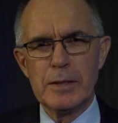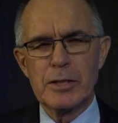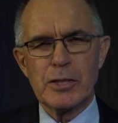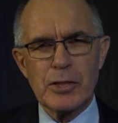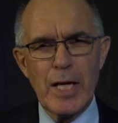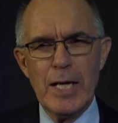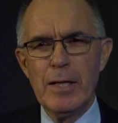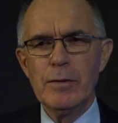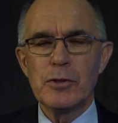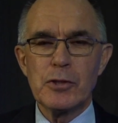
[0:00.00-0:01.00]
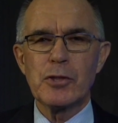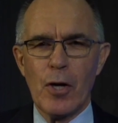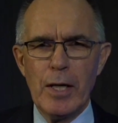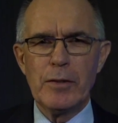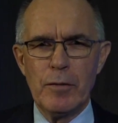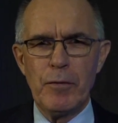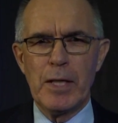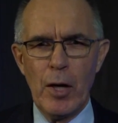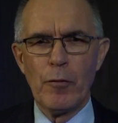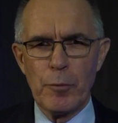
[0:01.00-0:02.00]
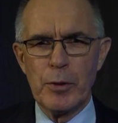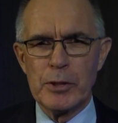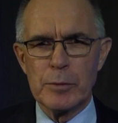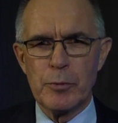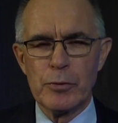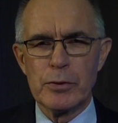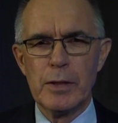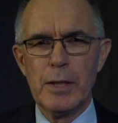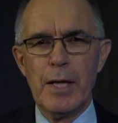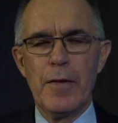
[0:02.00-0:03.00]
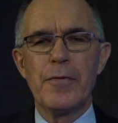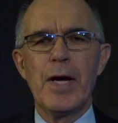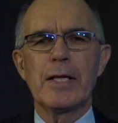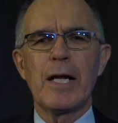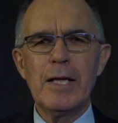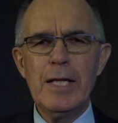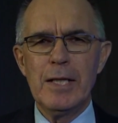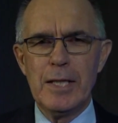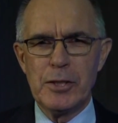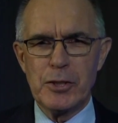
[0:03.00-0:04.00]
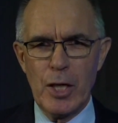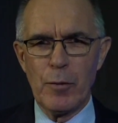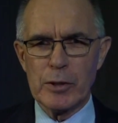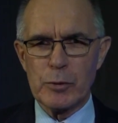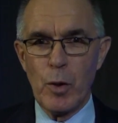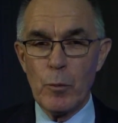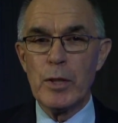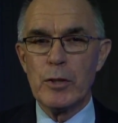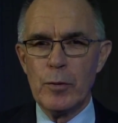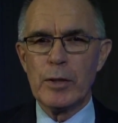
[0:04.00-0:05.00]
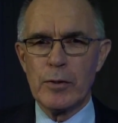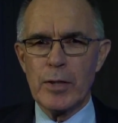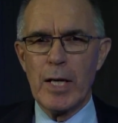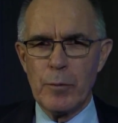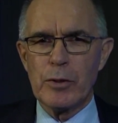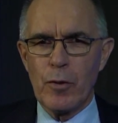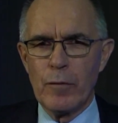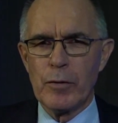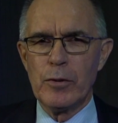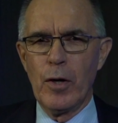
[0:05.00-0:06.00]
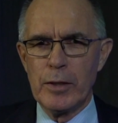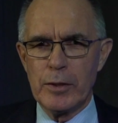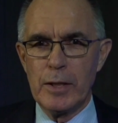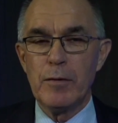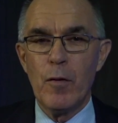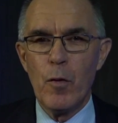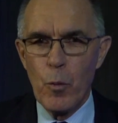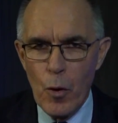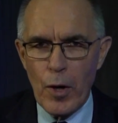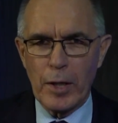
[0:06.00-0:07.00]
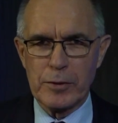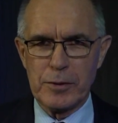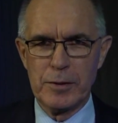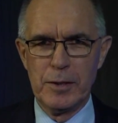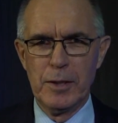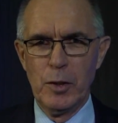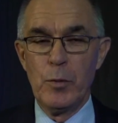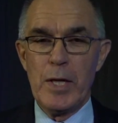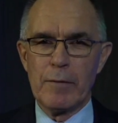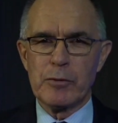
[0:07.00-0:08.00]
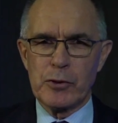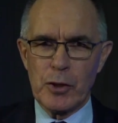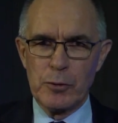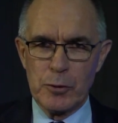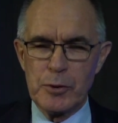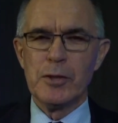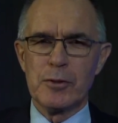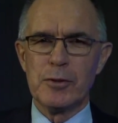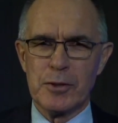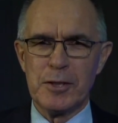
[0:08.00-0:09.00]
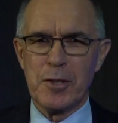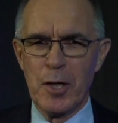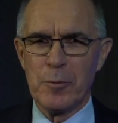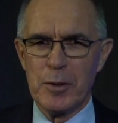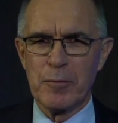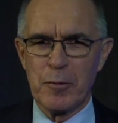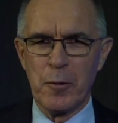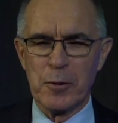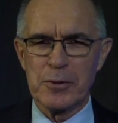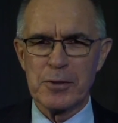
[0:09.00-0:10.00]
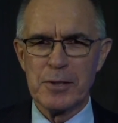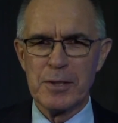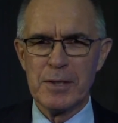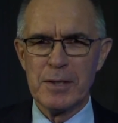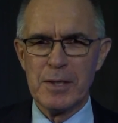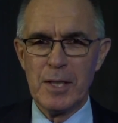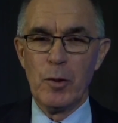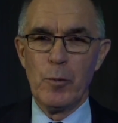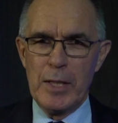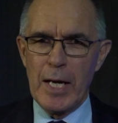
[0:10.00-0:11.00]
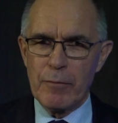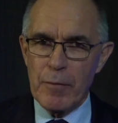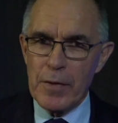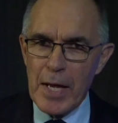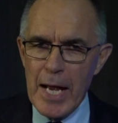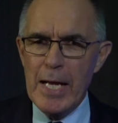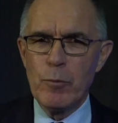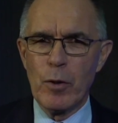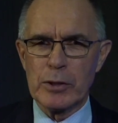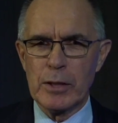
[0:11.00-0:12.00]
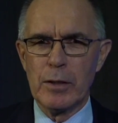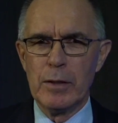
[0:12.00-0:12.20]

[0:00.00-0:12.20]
sound scientific health principles that clearly show us what we're doing today with COVID-19 works. We have social distancing, don't we, of course? We have the hand washing.